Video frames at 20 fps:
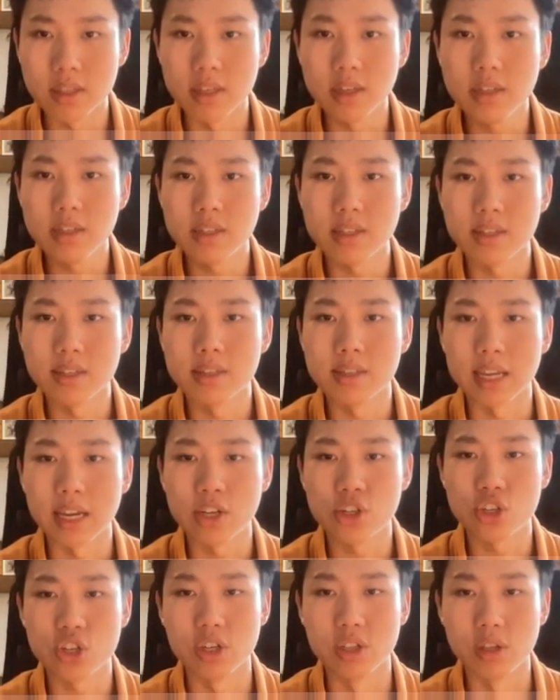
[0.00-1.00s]
this is
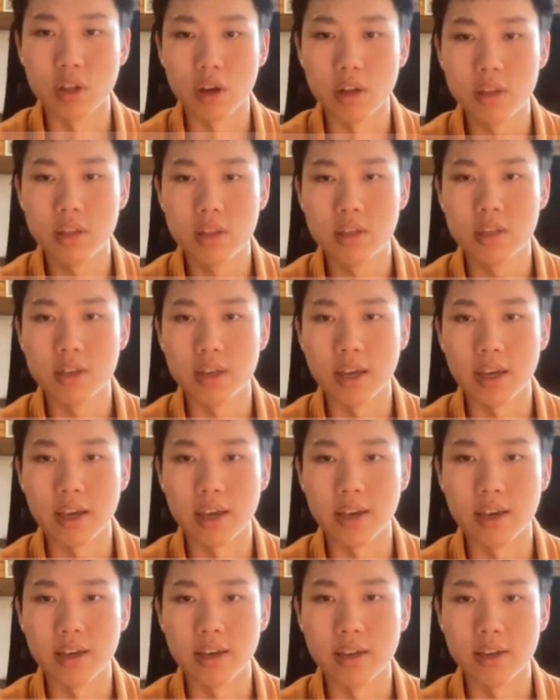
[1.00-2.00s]
actually not
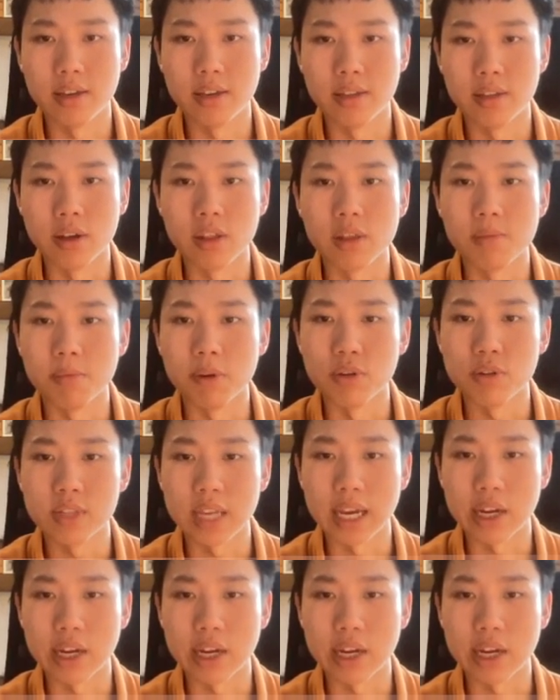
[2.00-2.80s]
the most